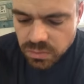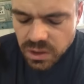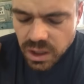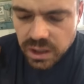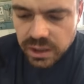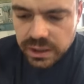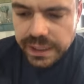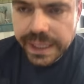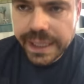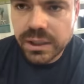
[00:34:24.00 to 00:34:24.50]

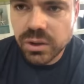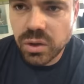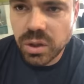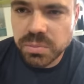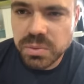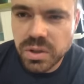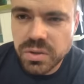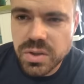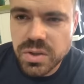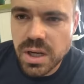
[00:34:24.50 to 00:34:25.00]
Like I had
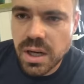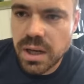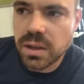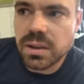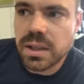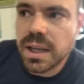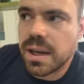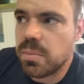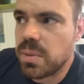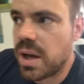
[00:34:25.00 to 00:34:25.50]
Crypto
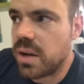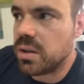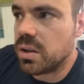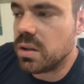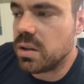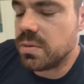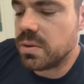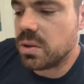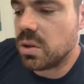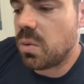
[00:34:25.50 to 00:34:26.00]
Jade came out
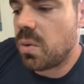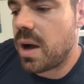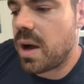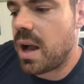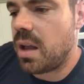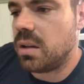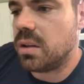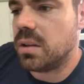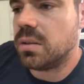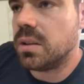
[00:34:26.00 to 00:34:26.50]
here for a little
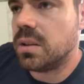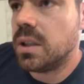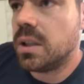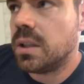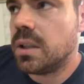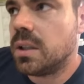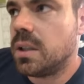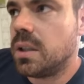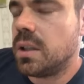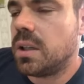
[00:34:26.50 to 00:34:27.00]
while, and
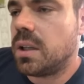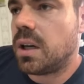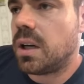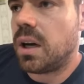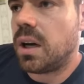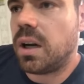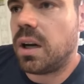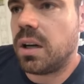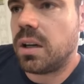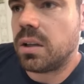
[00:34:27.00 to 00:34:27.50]

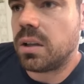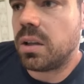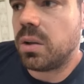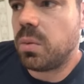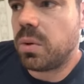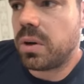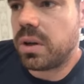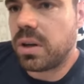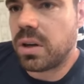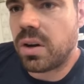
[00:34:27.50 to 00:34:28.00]
he
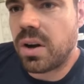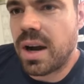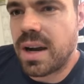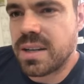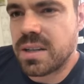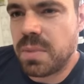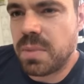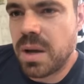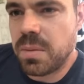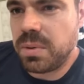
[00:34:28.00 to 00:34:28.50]
wanted to
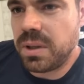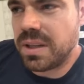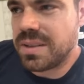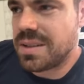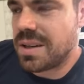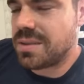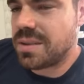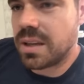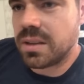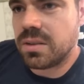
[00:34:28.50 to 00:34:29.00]
crash at my place.
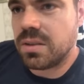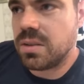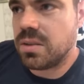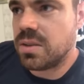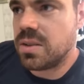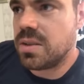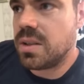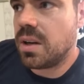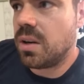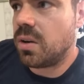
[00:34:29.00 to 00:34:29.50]
I was like, dude,
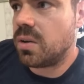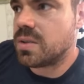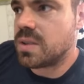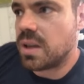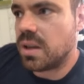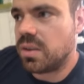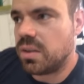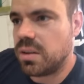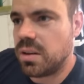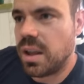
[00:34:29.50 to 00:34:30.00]
just get a
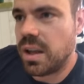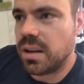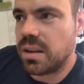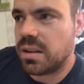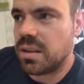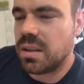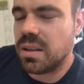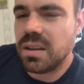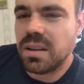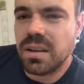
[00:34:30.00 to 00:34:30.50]
hotel. They're like,
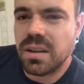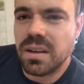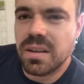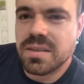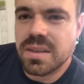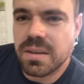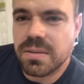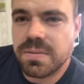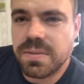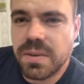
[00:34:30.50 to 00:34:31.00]

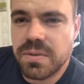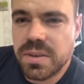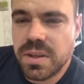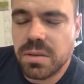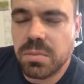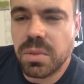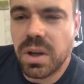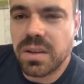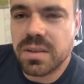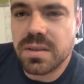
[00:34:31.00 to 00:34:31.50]
it's like
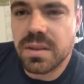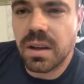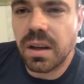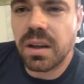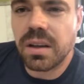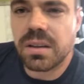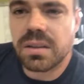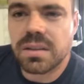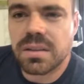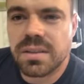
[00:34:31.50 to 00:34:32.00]
$15 a
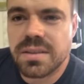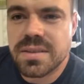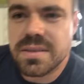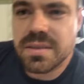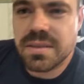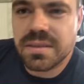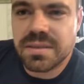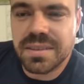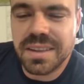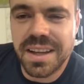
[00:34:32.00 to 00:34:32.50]
night.
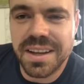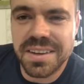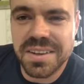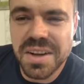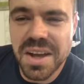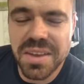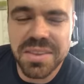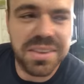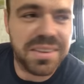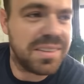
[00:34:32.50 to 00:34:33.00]
It's like
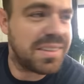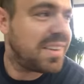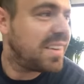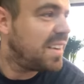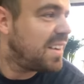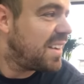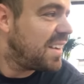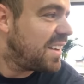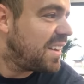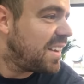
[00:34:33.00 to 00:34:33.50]
nothing.
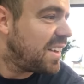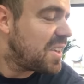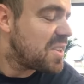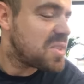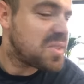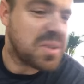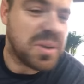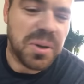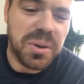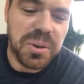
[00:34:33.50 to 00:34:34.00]

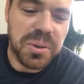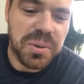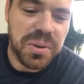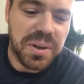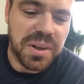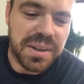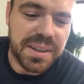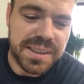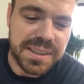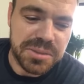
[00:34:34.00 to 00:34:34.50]
So,
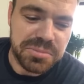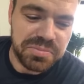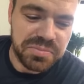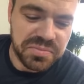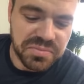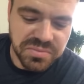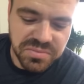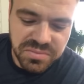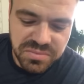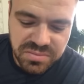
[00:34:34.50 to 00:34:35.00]

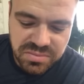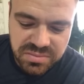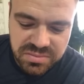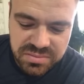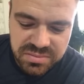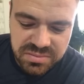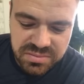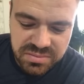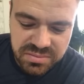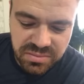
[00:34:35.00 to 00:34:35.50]

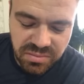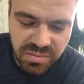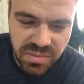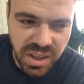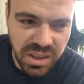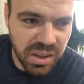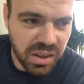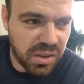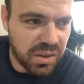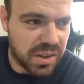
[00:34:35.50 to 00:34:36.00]
you
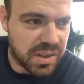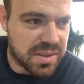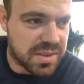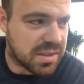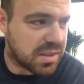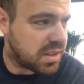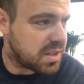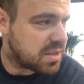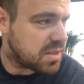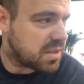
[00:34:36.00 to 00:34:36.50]
know, it's
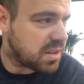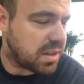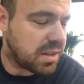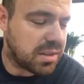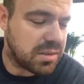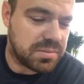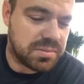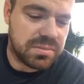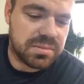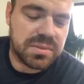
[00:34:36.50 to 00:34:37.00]

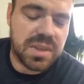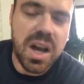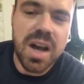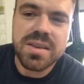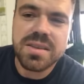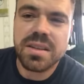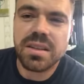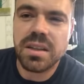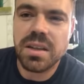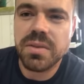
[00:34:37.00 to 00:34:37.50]
cost
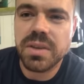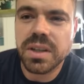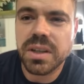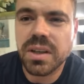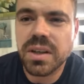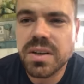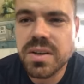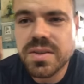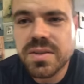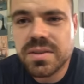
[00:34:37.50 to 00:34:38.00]
of living here
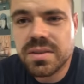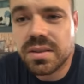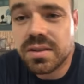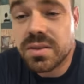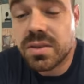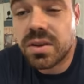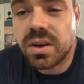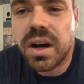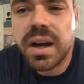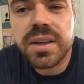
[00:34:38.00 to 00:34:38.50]
is
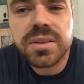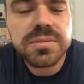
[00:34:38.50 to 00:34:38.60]
great.